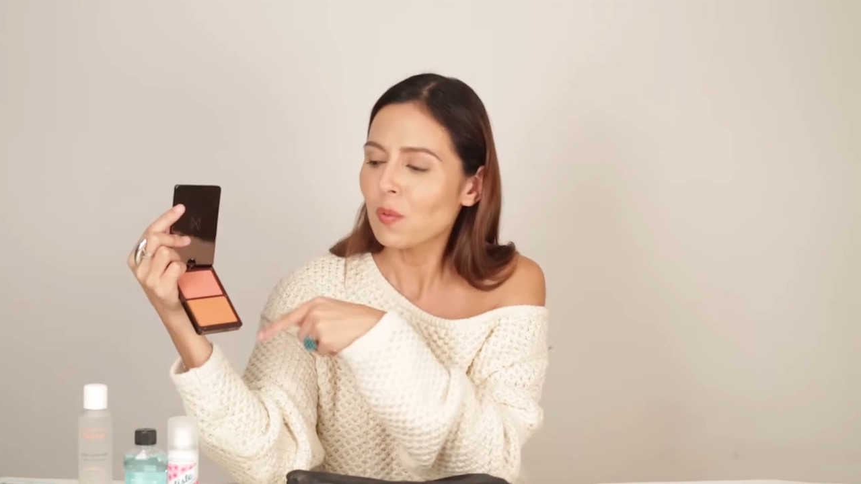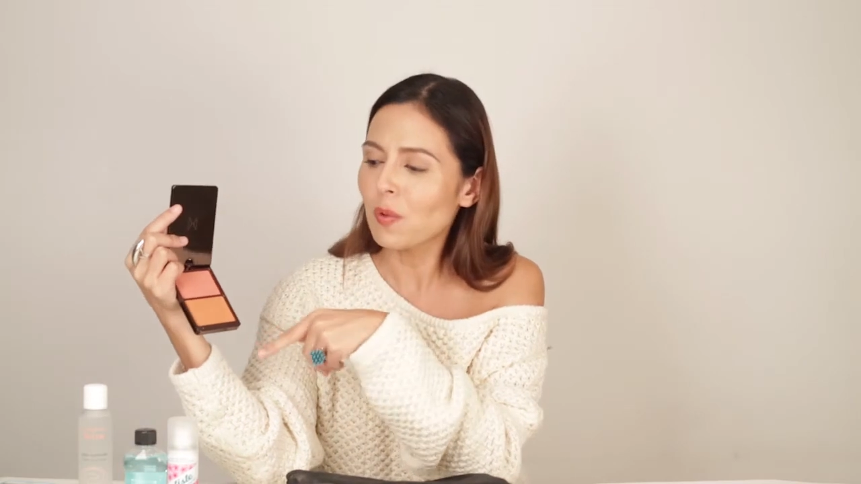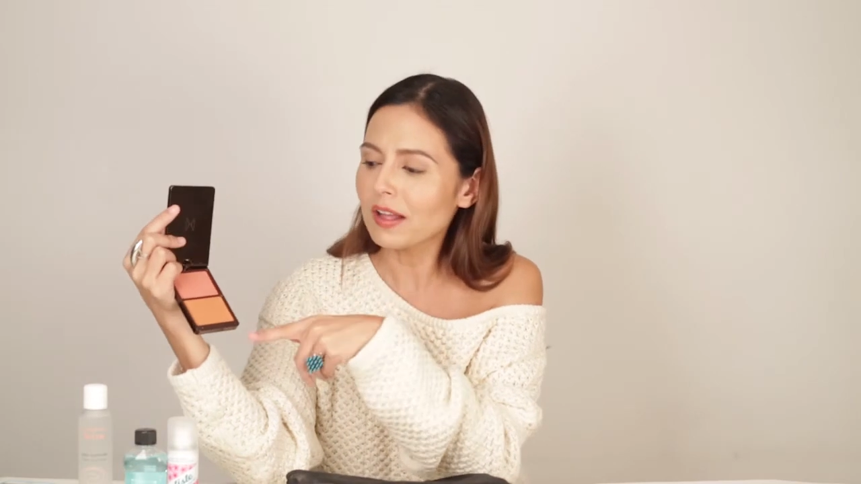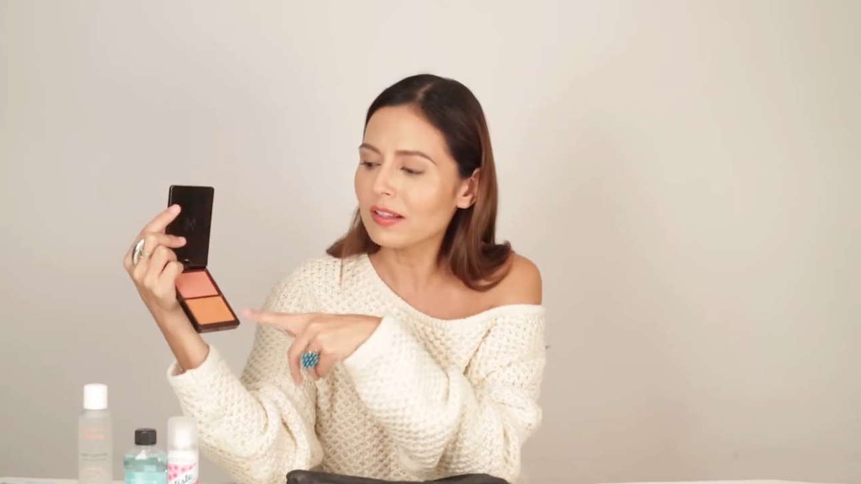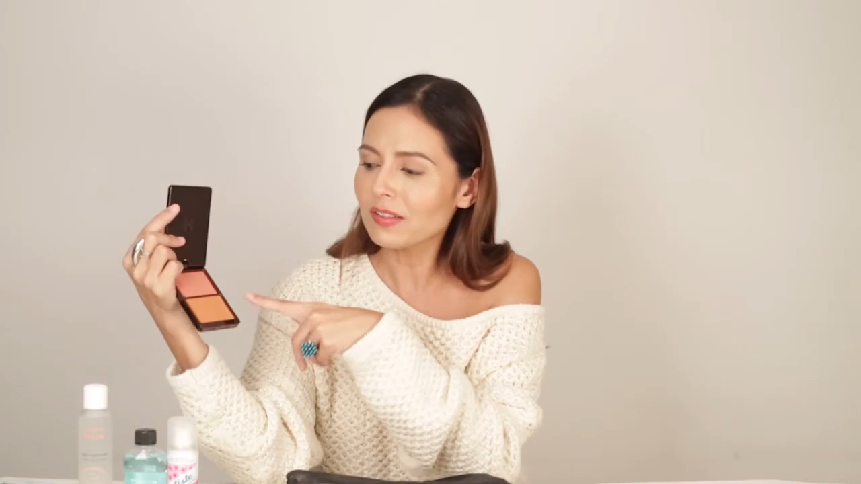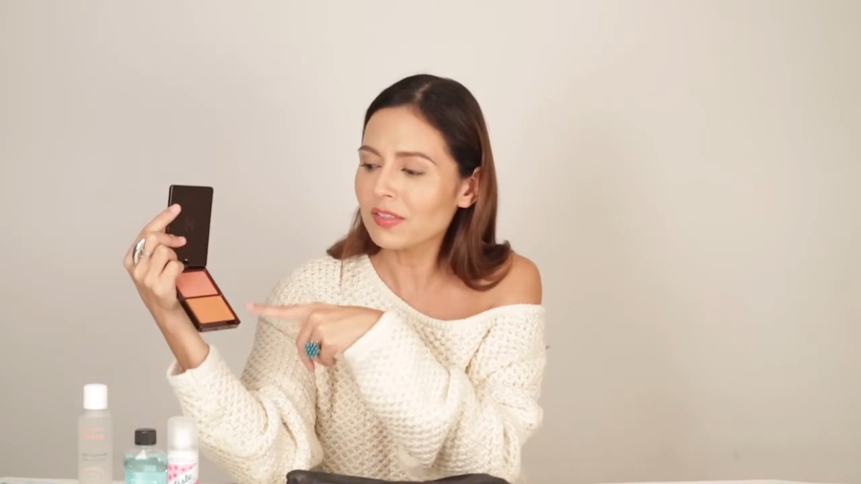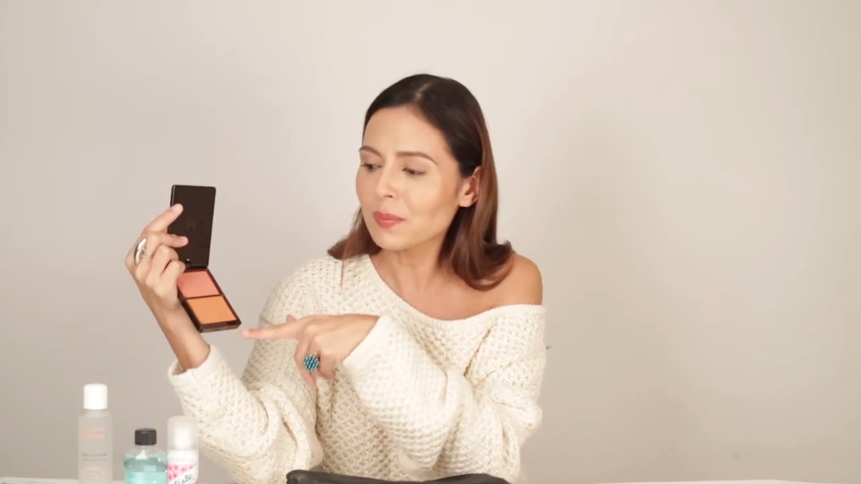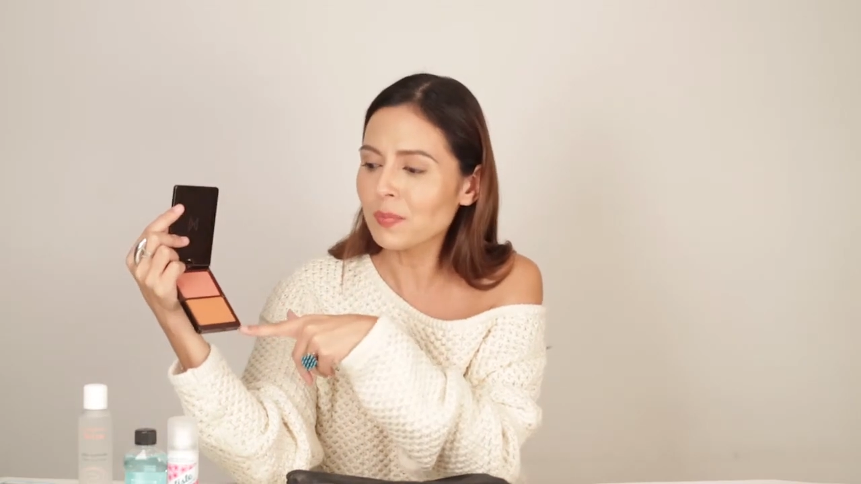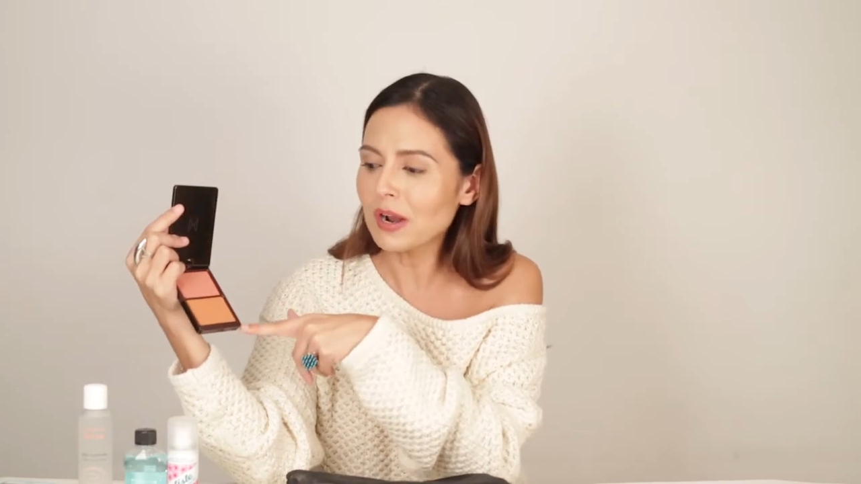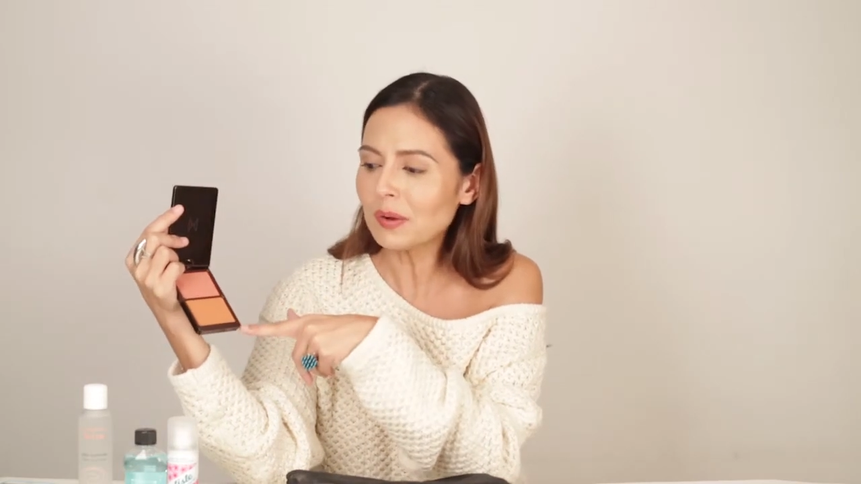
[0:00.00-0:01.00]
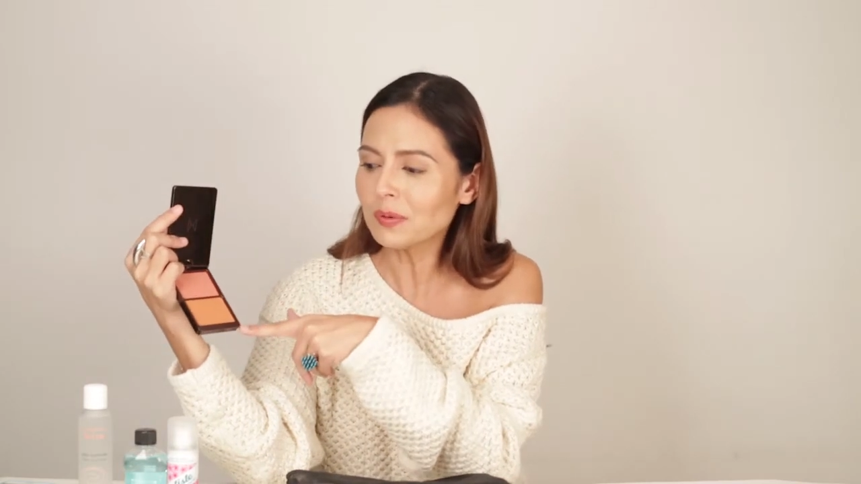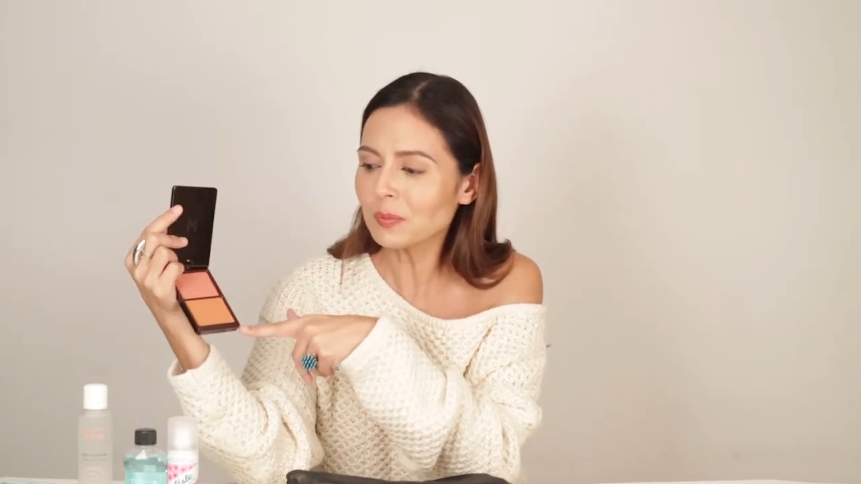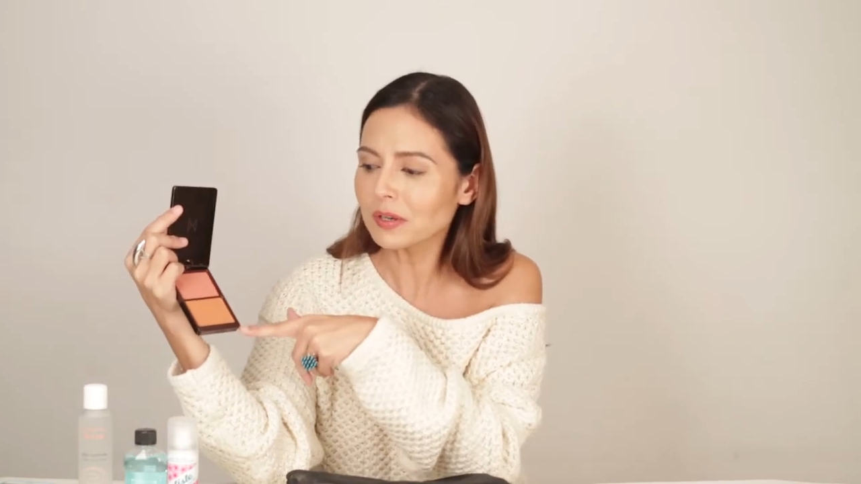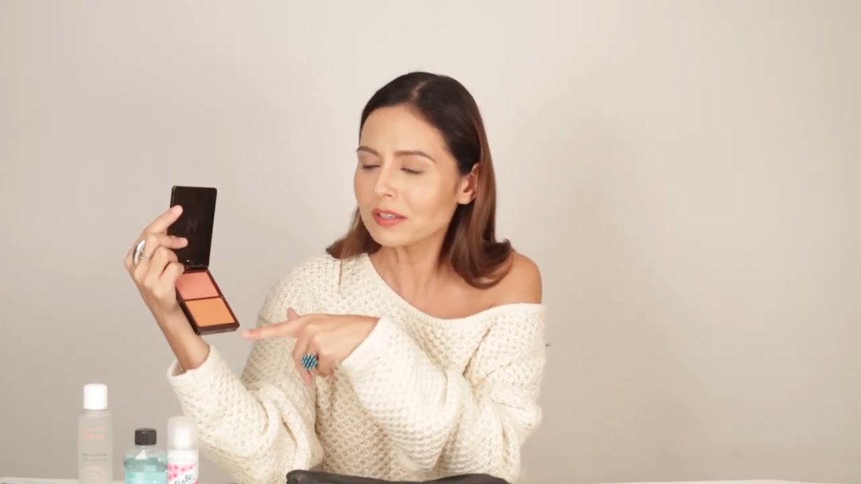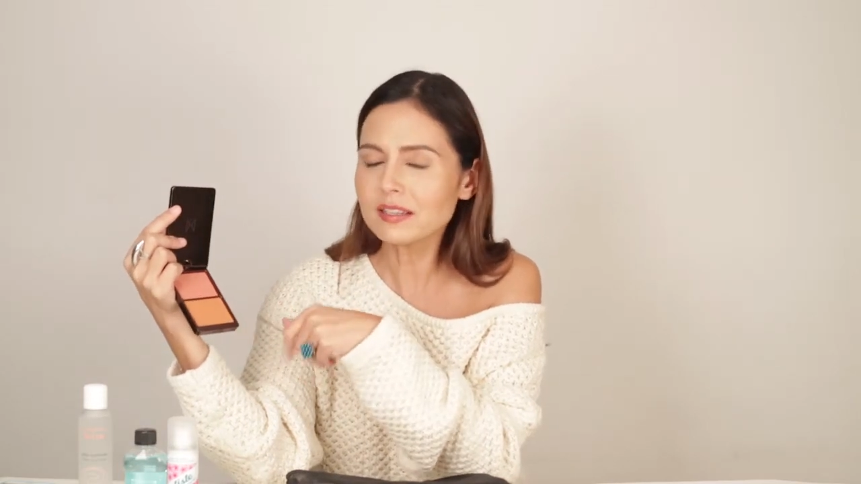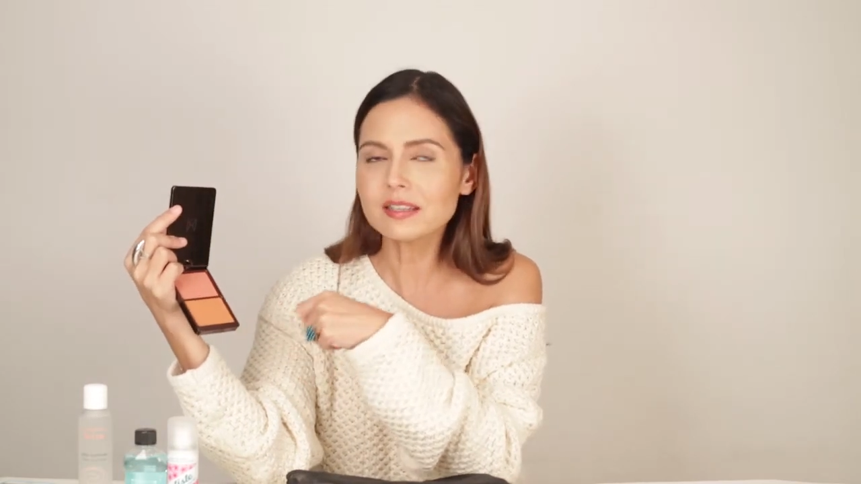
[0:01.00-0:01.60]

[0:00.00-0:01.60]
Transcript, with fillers: while the brown one